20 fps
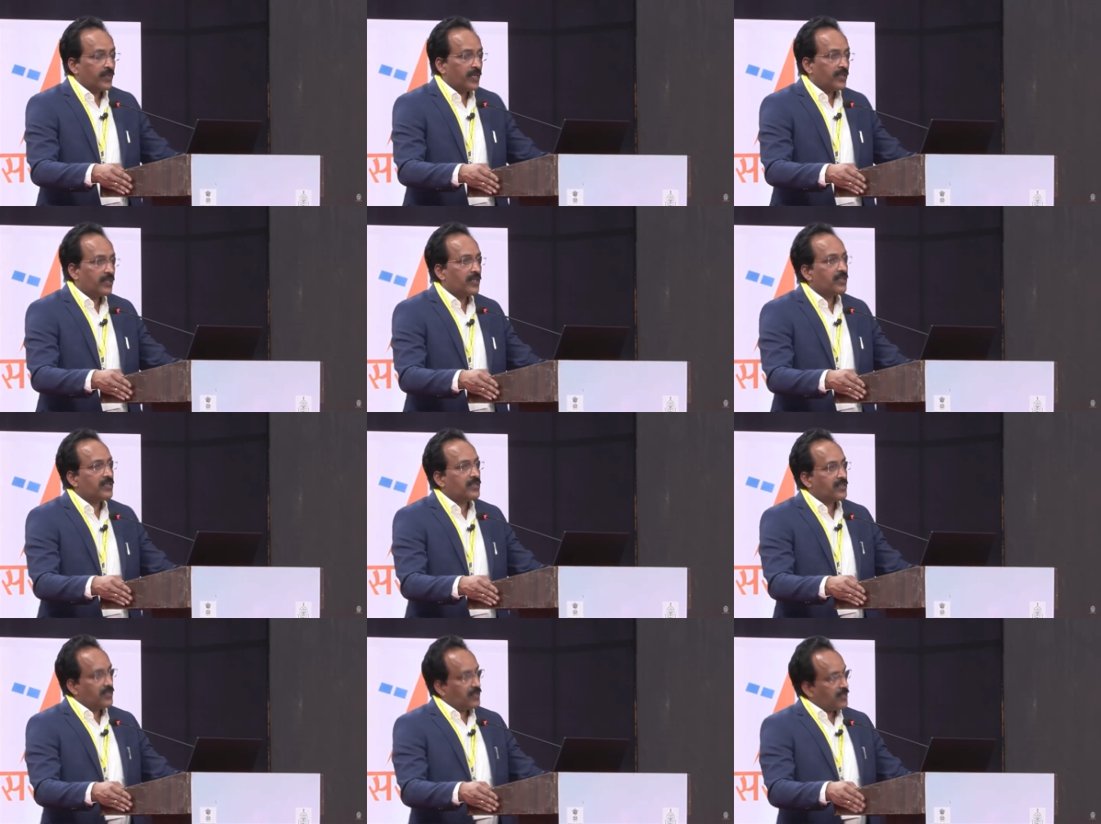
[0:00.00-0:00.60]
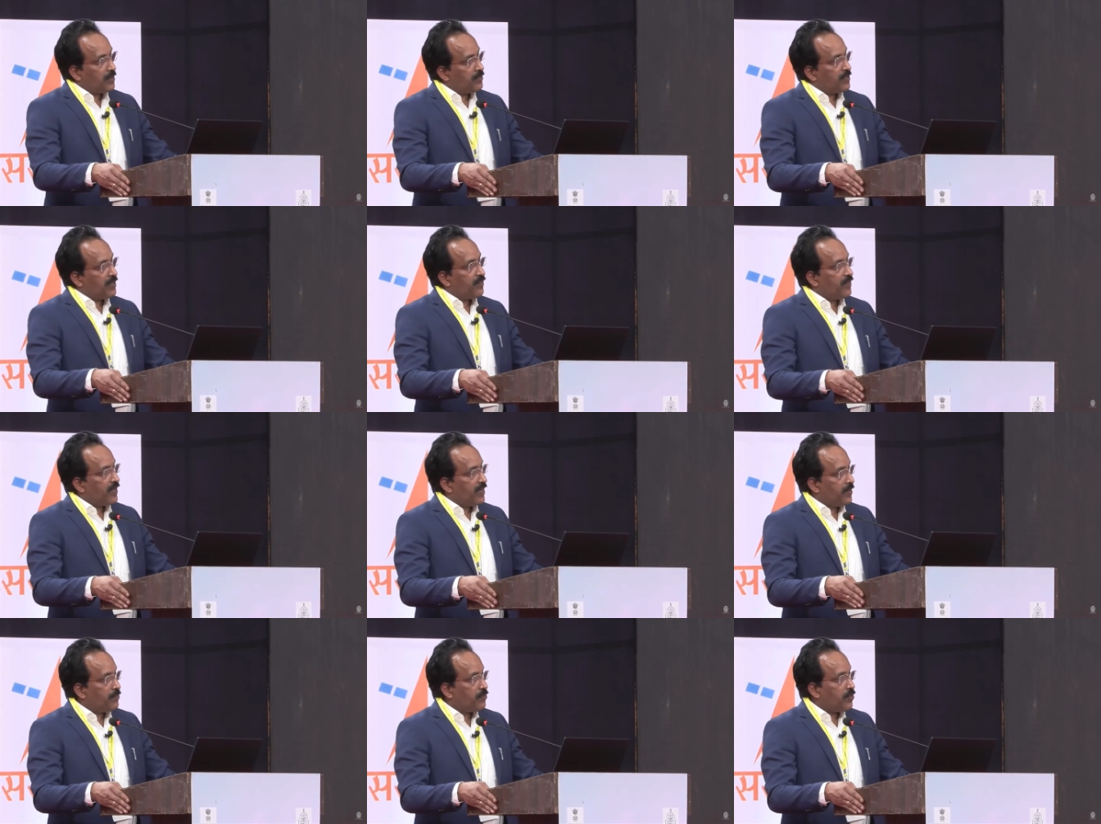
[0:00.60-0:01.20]
I think this is
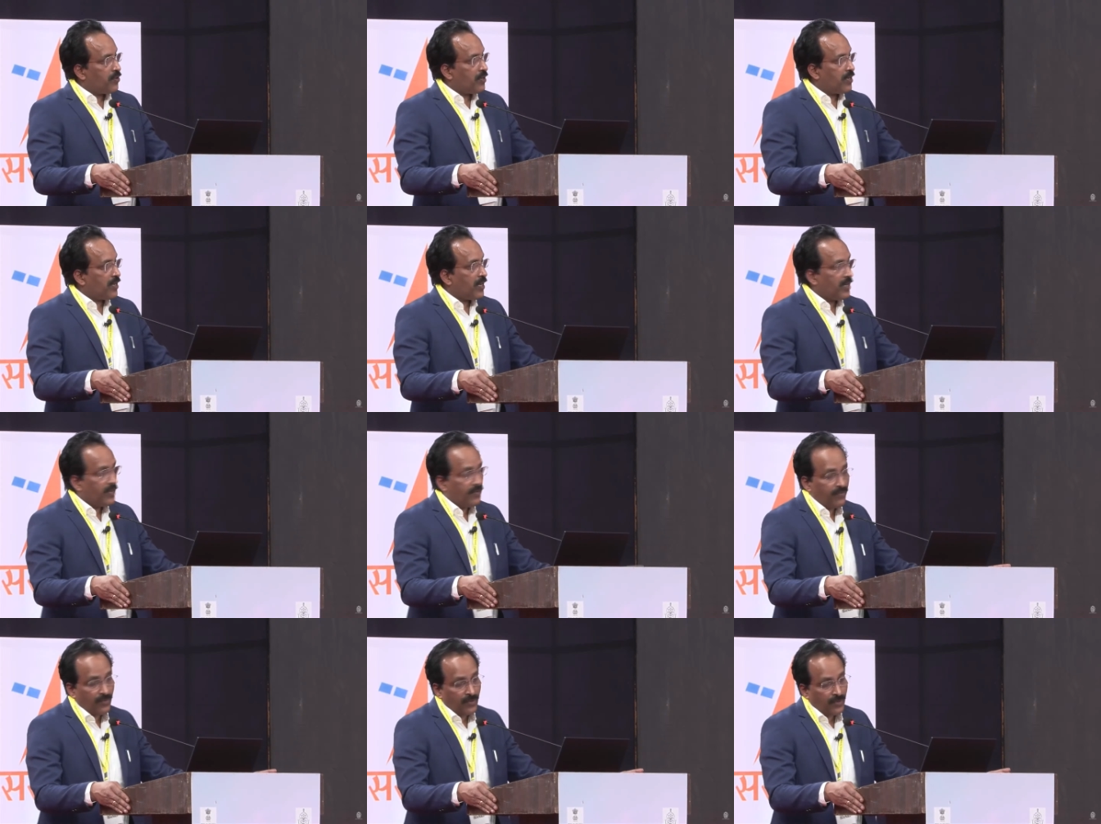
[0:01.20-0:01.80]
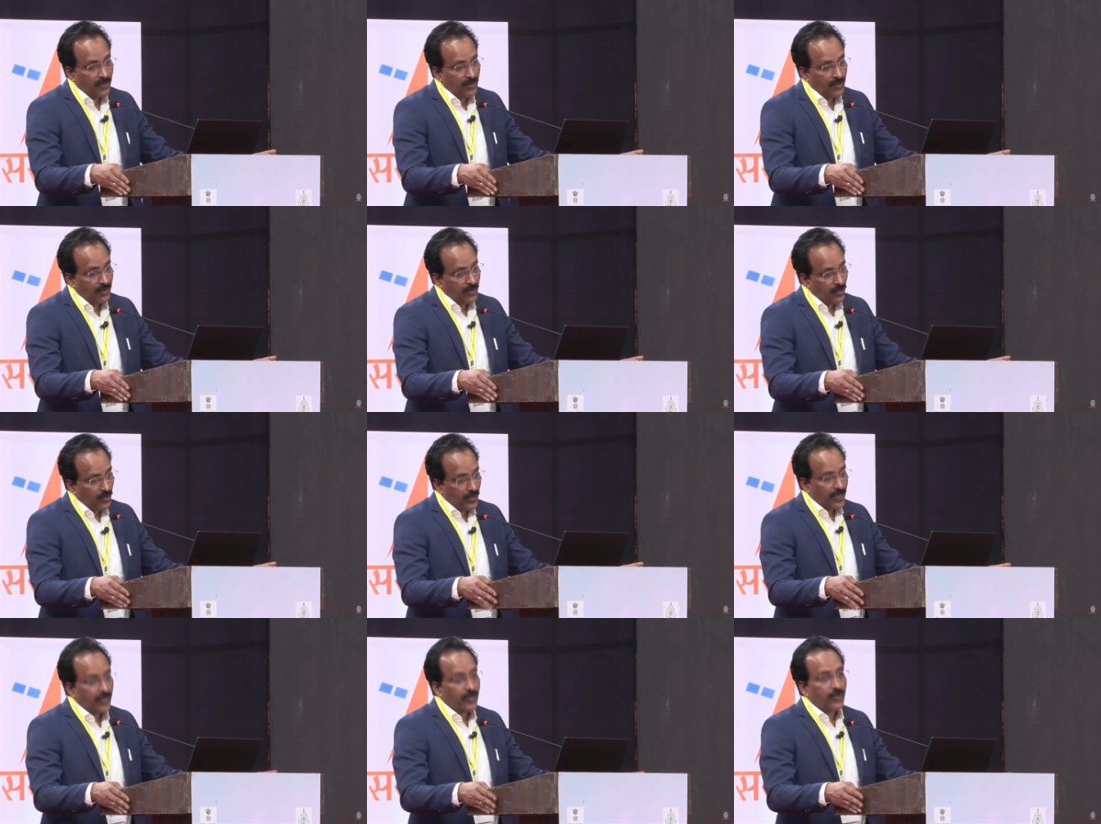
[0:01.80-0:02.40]
something very important. I
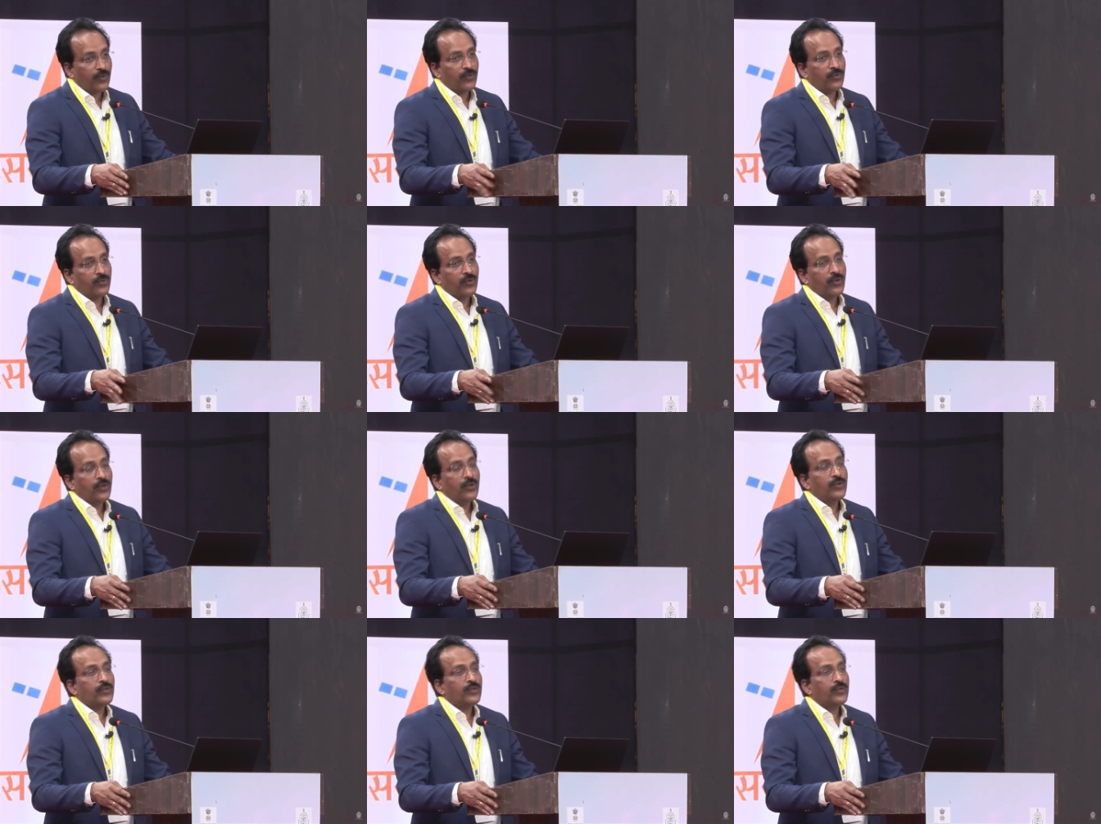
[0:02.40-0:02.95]
look at you